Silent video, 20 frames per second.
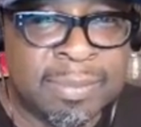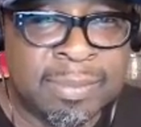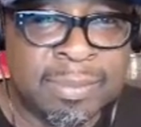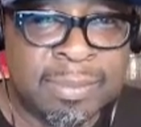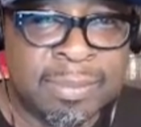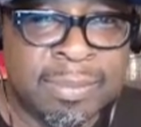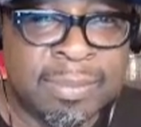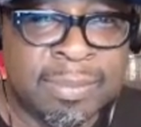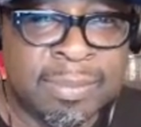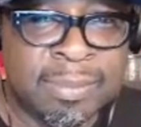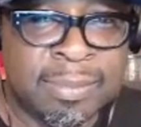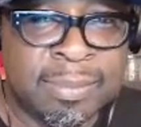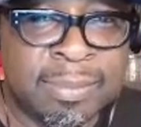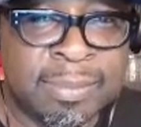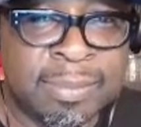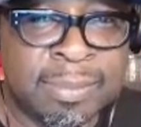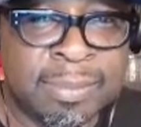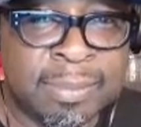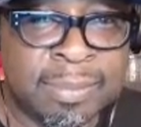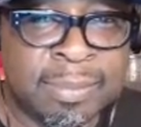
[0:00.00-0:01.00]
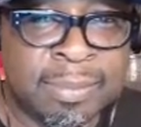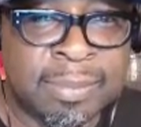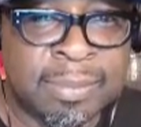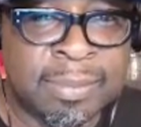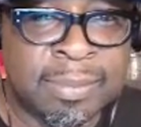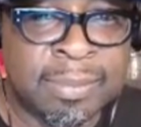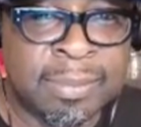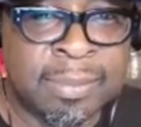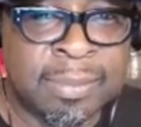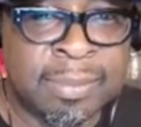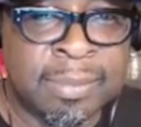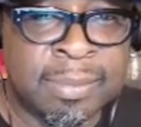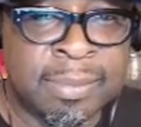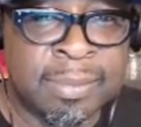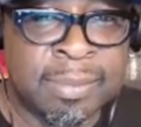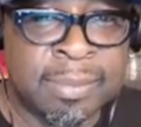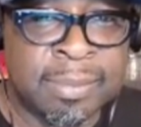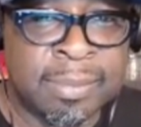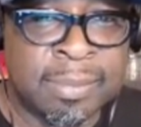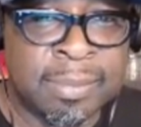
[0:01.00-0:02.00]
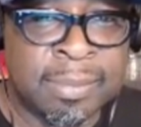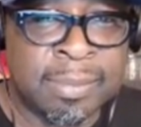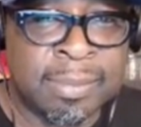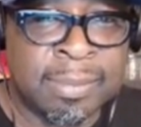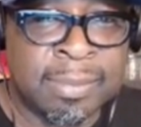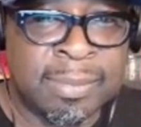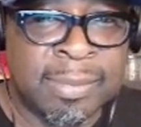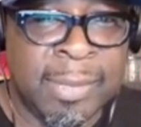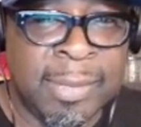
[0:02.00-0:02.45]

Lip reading: (silent)